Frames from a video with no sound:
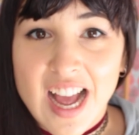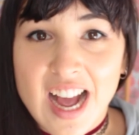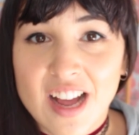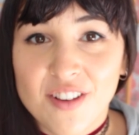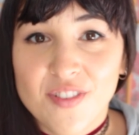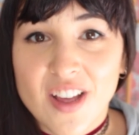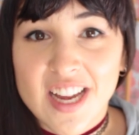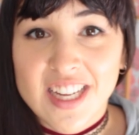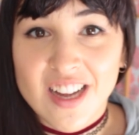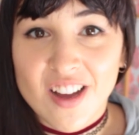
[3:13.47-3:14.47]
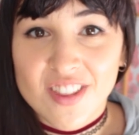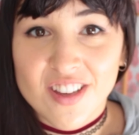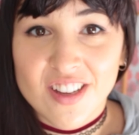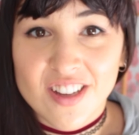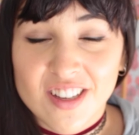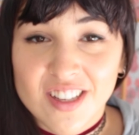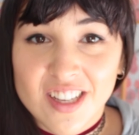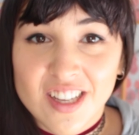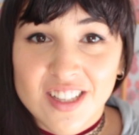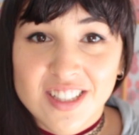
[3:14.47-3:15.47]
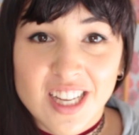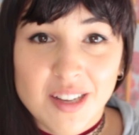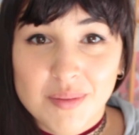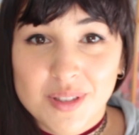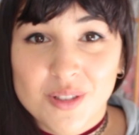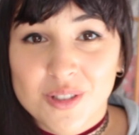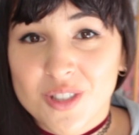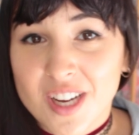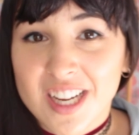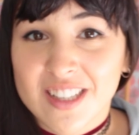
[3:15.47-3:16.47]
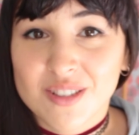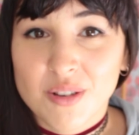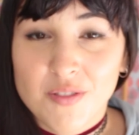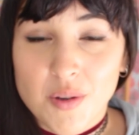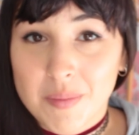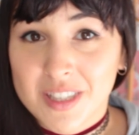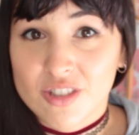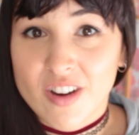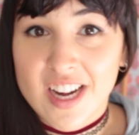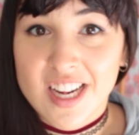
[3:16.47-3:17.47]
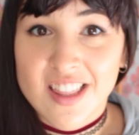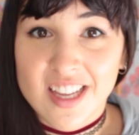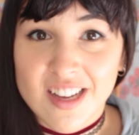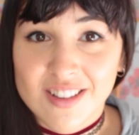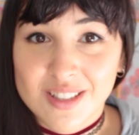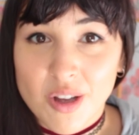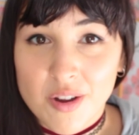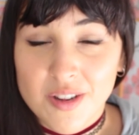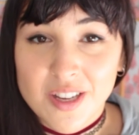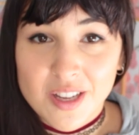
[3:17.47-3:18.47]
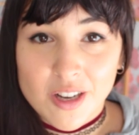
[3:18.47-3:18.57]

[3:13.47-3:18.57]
and for any other tips or tricks, or if you want me to try anything else on,